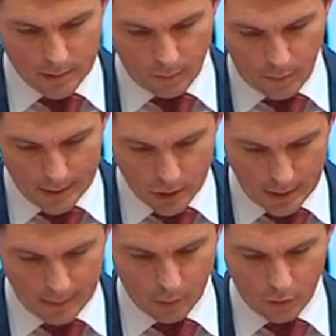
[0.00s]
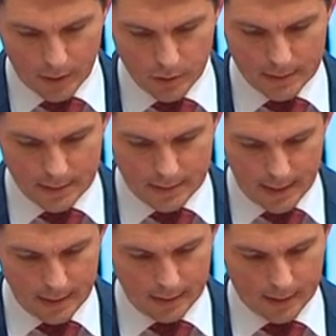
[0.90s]
regime crushes
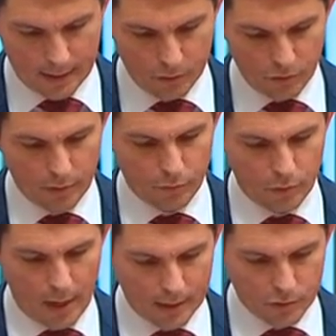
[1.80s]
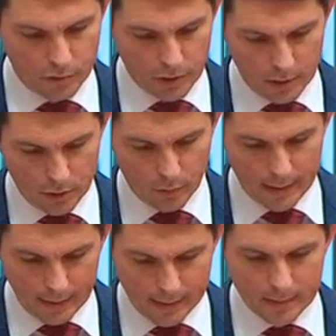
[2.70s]
dissent in the country through extrajudicial
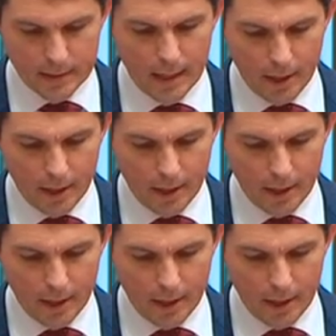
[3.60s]
killings,